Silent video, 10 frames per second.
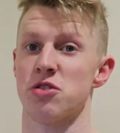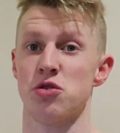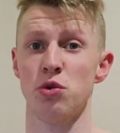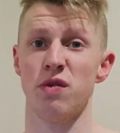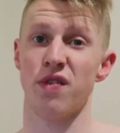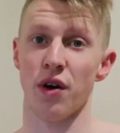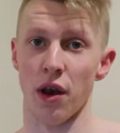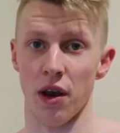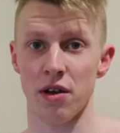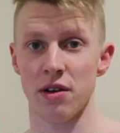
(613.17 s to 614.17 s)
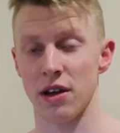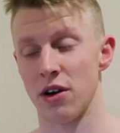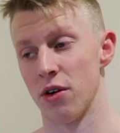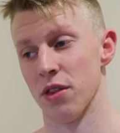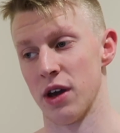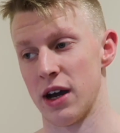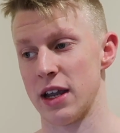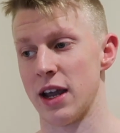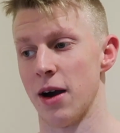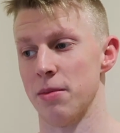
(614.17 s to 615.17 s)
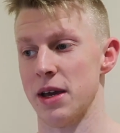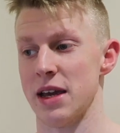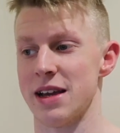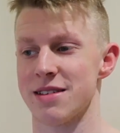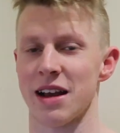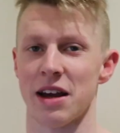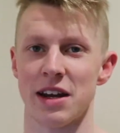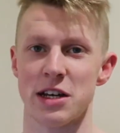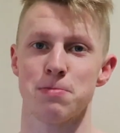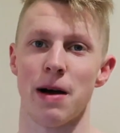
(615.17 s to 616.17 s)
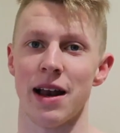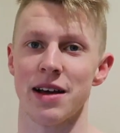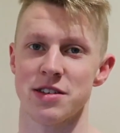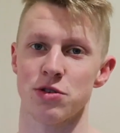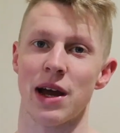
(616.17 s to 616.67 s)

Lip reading: too full on the high carb day, it's like a nice balance.